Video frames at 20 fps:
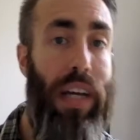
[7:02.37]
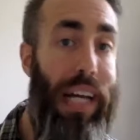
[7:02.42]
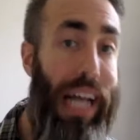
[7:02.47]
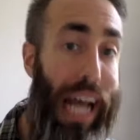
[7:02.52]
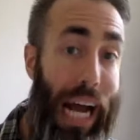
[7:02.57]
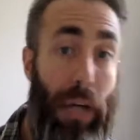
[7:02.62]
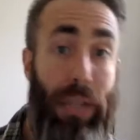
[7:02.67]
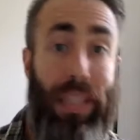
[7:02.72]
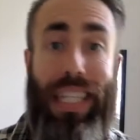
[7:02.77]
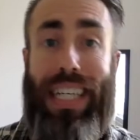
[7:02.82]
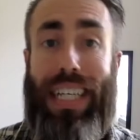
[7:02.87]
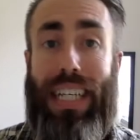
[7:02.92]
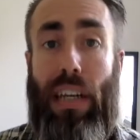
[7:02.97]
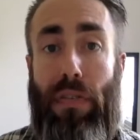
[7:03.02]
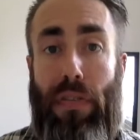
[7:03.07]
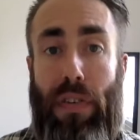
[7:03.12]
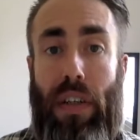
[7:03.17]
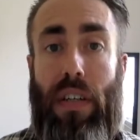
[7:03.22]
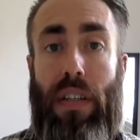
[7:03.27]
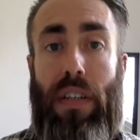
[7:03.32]
How
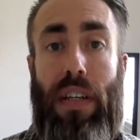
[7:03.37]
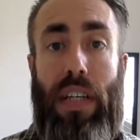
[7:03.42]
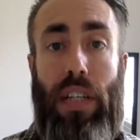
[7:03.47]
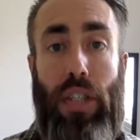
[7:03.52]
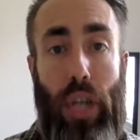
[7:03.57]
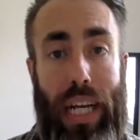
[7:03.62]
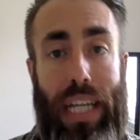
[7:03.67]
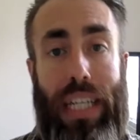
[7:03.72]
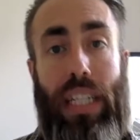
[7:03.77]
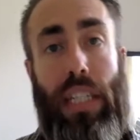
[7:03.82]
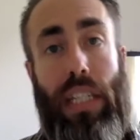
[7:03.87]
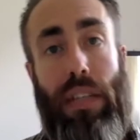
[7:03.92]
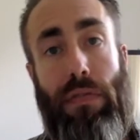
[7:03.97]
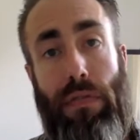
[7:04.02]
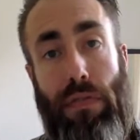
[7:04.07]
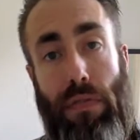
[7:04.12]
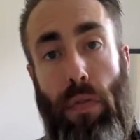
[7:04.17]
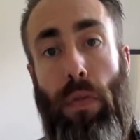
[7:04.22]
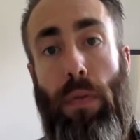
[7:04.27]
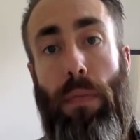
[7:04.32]
significant a change in
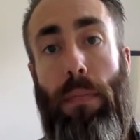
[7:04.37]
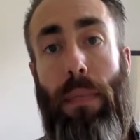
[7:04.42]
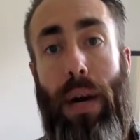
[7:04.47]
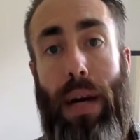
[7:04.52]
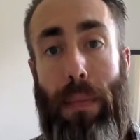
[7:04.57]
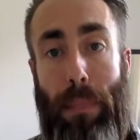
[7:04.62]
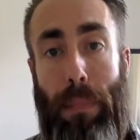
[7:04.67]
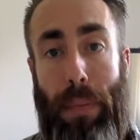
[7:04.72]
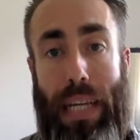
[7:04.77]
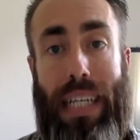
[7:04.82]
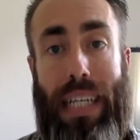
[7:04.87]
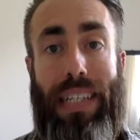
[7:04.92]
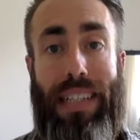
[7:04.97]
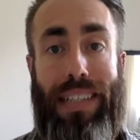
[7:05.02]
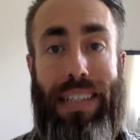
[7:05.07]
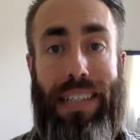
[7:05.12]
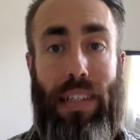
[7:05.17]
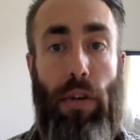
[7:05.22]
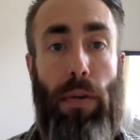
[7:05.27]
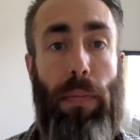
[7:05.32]
form might be
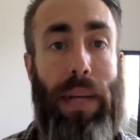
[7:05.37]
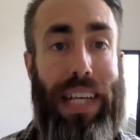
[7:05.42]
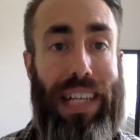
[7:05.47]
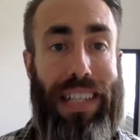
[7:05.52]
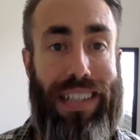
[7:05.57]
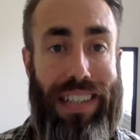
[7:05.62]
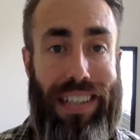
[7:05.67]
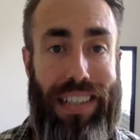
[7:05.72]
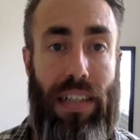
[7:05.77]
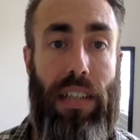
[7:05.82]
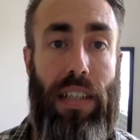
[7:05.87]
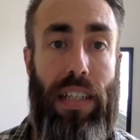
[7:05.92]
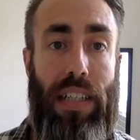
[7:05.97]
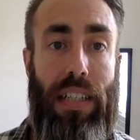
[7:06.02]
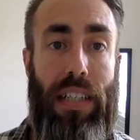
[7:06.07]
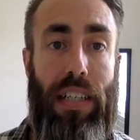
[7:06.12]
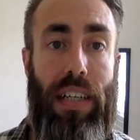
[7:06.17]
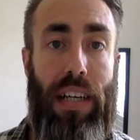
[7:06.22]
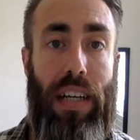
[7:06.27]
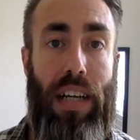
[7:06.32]
still being studied,
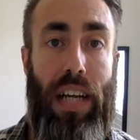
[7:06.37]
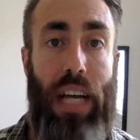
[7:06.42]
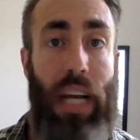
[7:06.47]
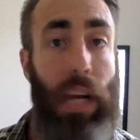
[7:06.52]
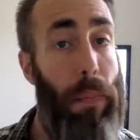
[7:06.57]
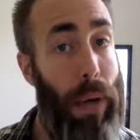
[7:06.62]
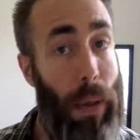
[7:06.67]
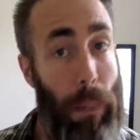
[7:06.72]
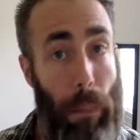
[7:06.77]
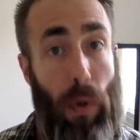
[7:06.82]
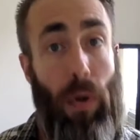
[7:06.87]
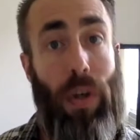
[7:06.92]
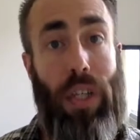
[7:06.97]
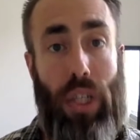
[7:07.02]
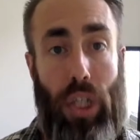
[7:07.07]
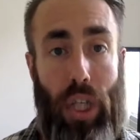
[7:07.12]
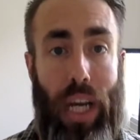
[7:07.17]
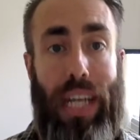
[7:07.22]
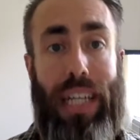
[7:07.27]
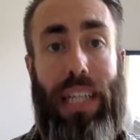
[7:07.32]
but a book's
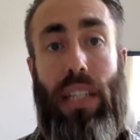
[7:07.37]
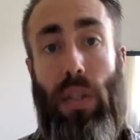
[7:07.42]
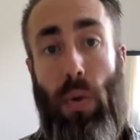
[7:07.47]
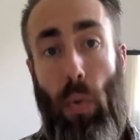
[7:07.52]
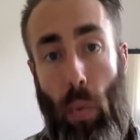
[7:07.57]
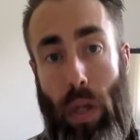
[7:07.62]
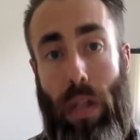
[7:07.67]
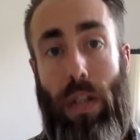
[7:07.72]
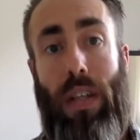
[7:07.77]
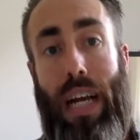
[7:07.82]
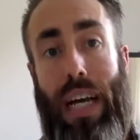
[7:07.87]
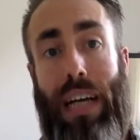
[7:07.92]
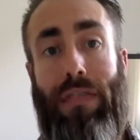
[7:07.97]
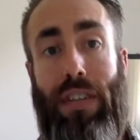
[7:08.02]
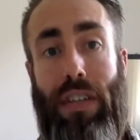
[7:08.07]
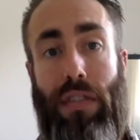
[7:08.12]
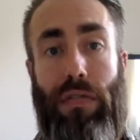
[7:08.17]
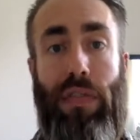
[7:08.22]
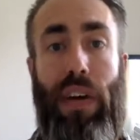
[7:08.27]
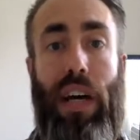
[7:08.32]
change will have an
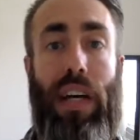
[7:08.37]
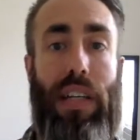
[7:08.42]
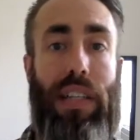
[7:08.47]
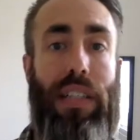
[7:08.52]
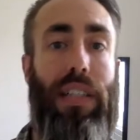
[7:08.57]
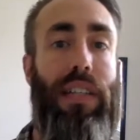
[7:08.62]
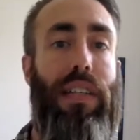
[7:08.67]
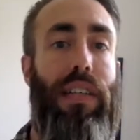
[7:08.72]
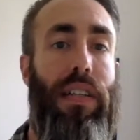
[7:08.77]
effect.